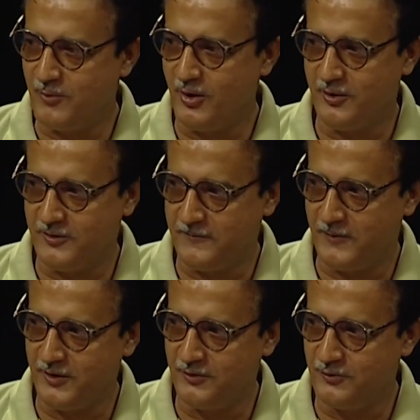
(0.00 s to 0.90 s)
boycott of
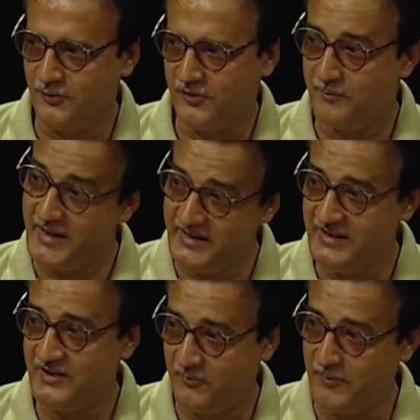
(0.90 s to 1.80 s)
foreign goods many
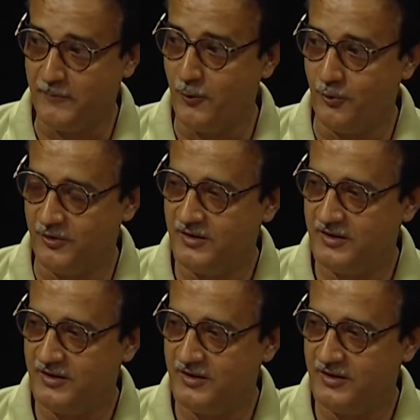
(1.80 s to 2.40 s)
years before.